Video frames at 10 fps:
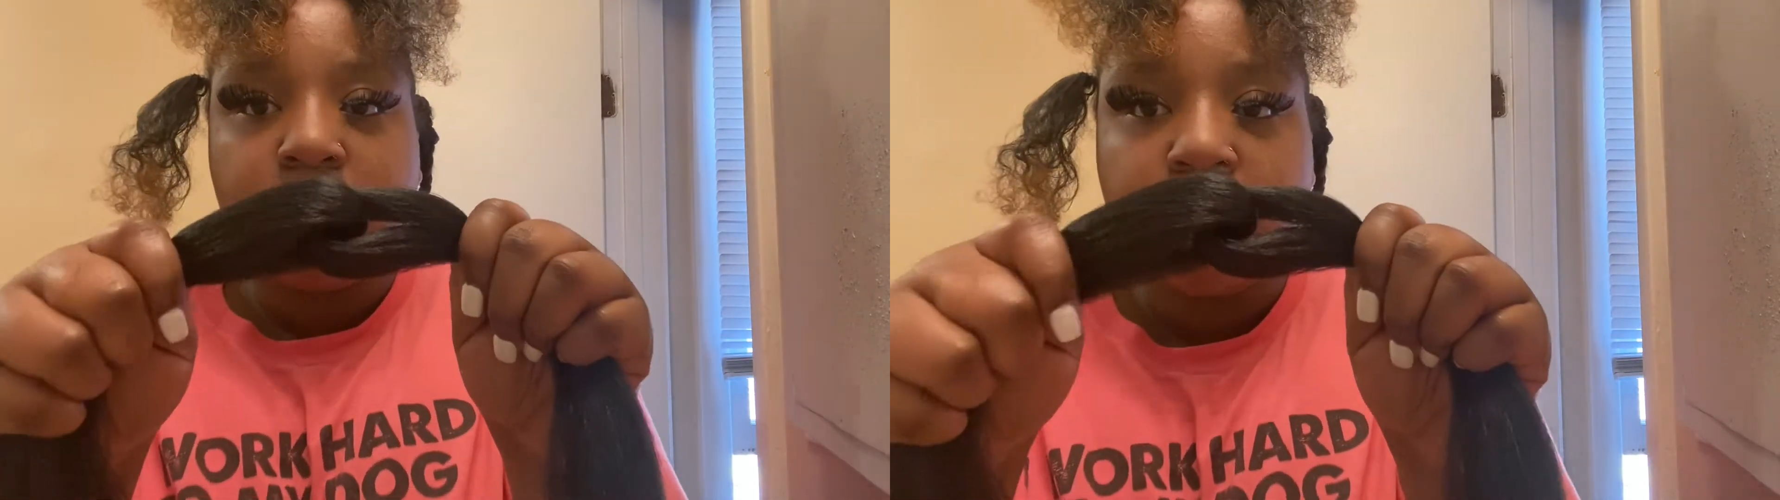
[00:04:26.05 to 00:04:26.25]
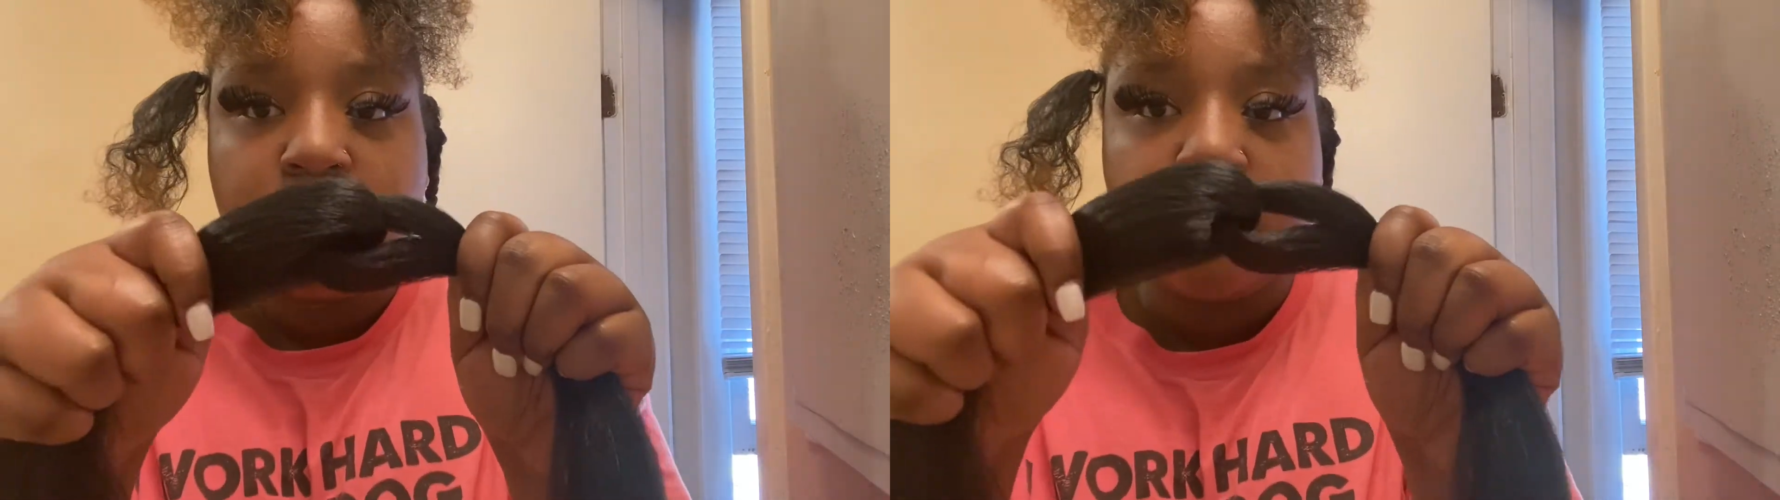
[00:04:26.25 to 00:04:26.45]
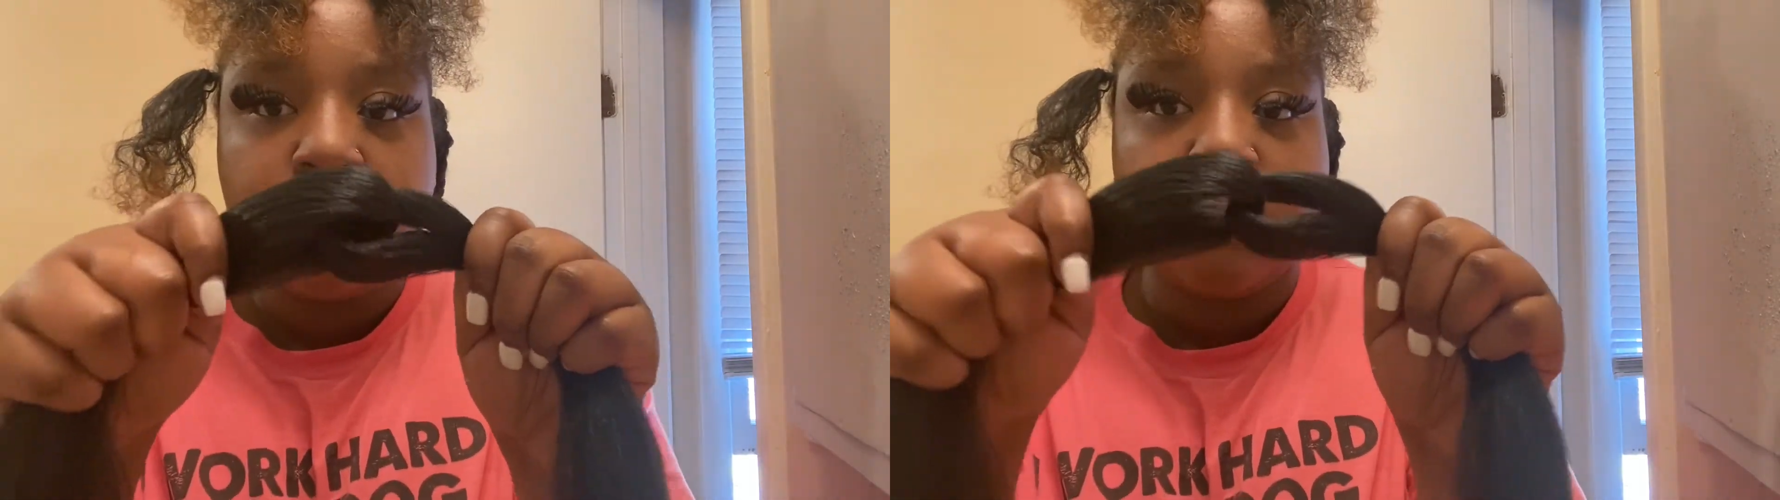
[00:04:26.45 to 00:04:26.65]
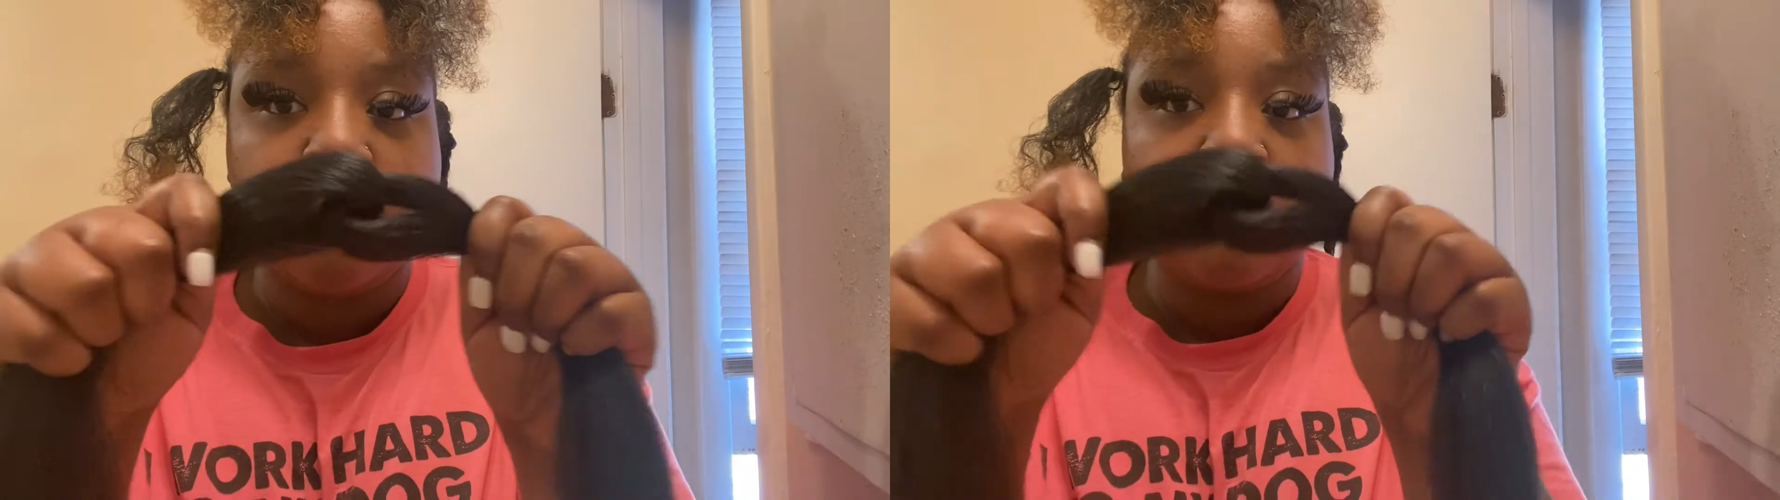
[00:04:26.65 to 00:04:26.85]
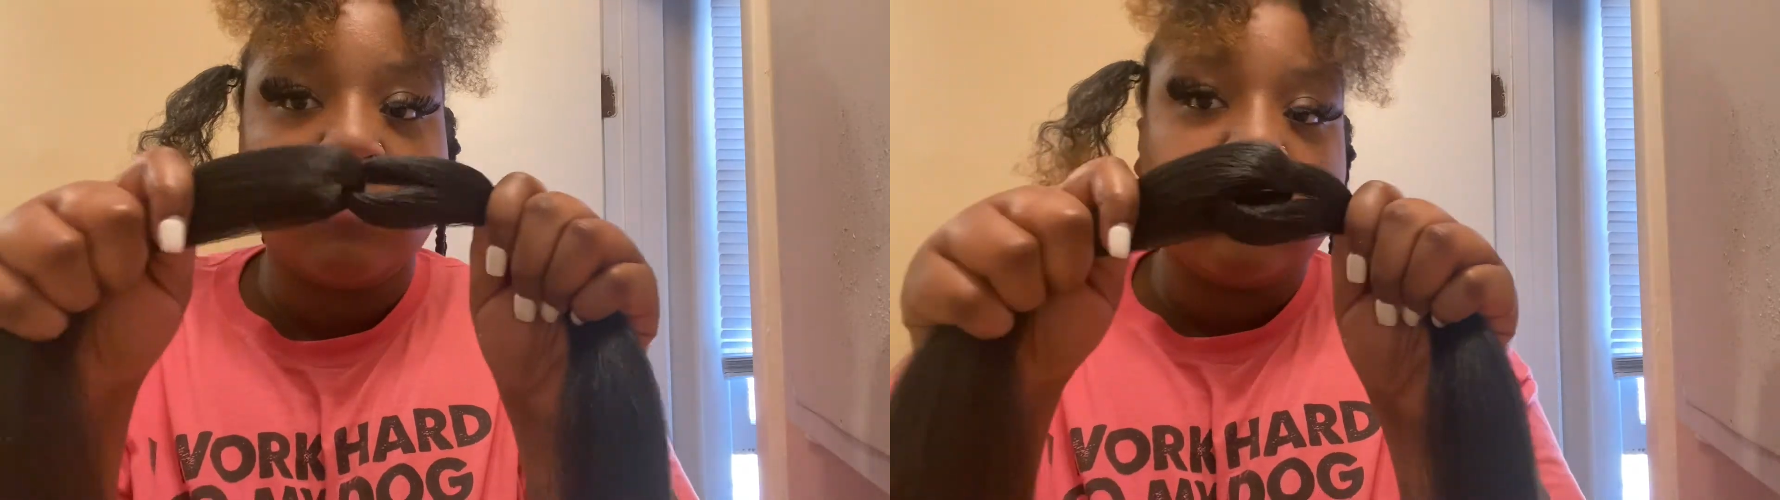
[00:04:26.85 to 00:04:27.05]
See them
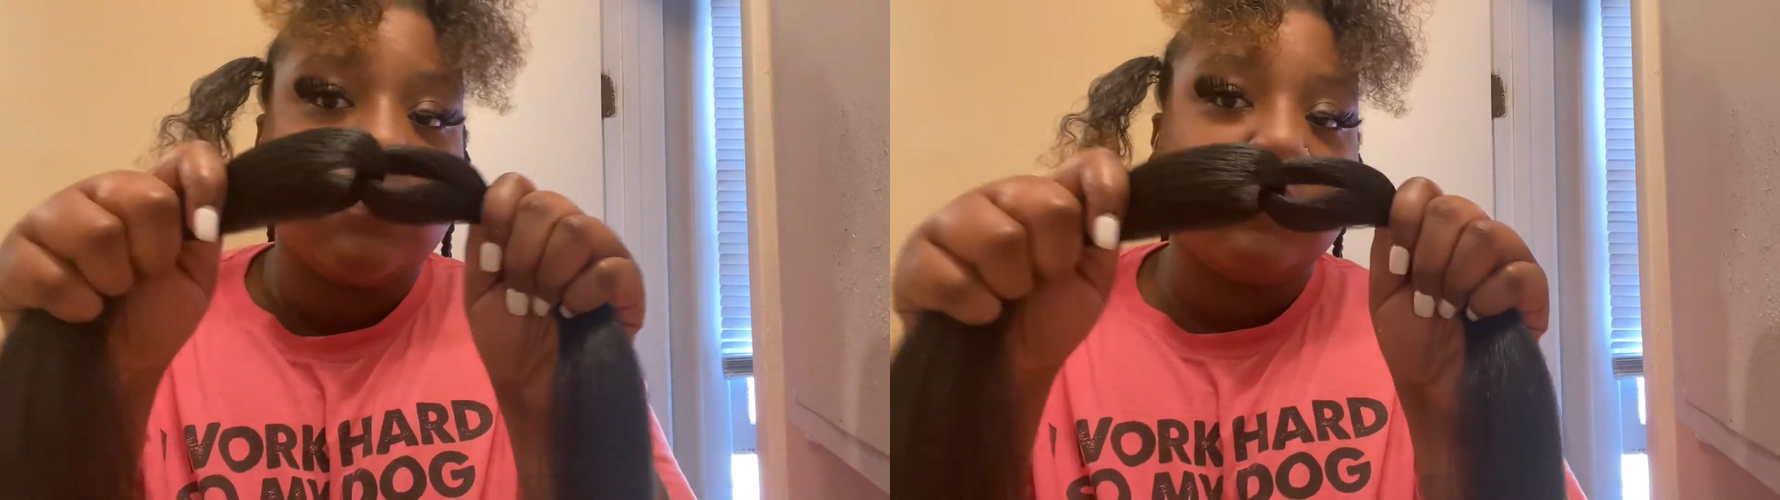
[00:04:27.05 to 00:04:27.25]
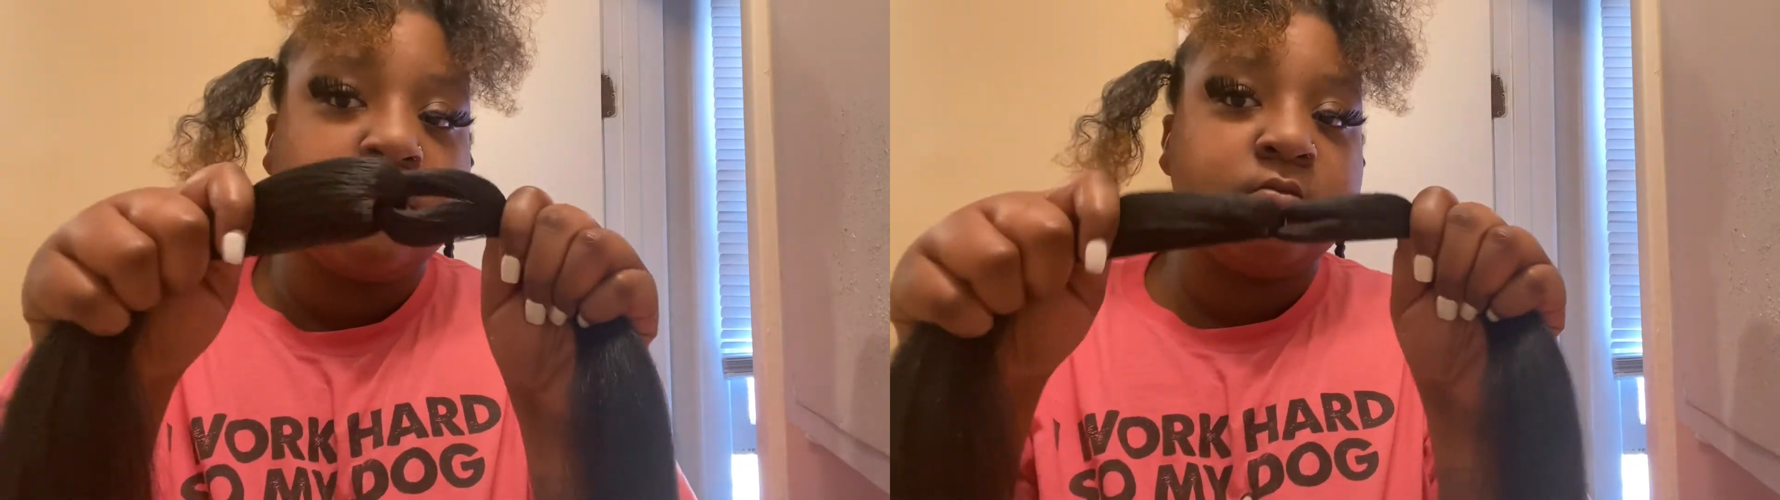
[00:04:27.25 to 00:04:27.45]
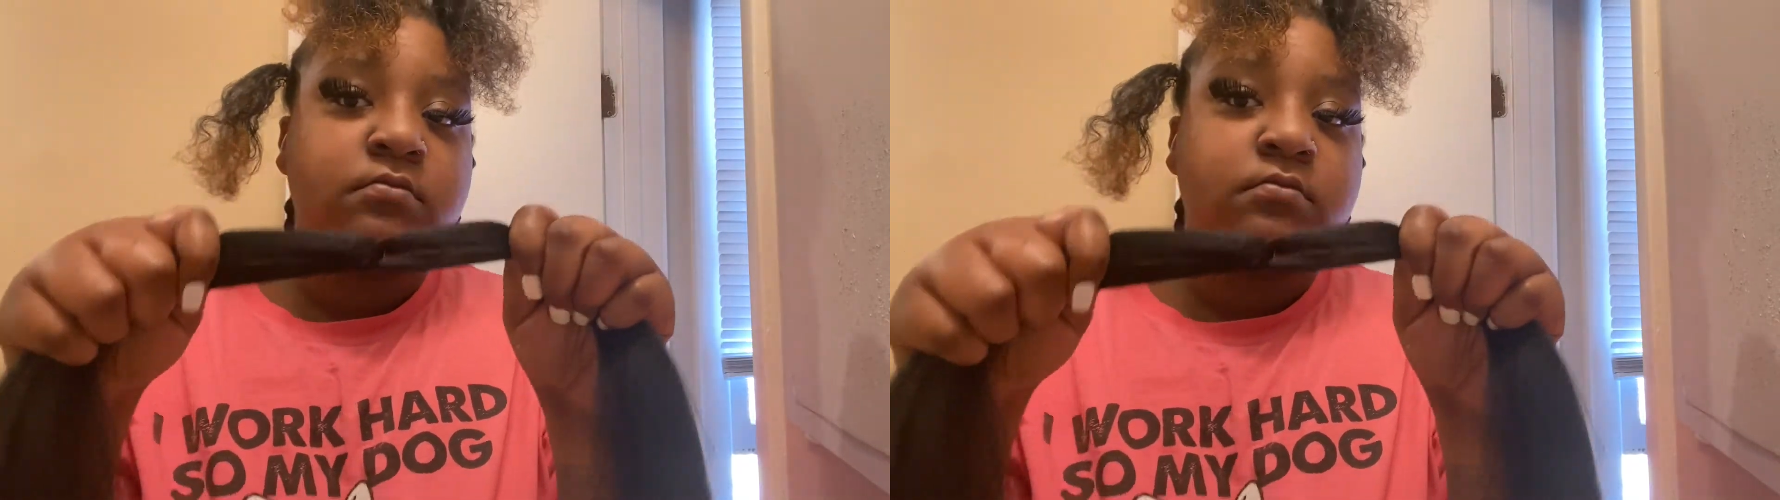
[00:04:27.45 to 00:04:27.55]
loops, girl.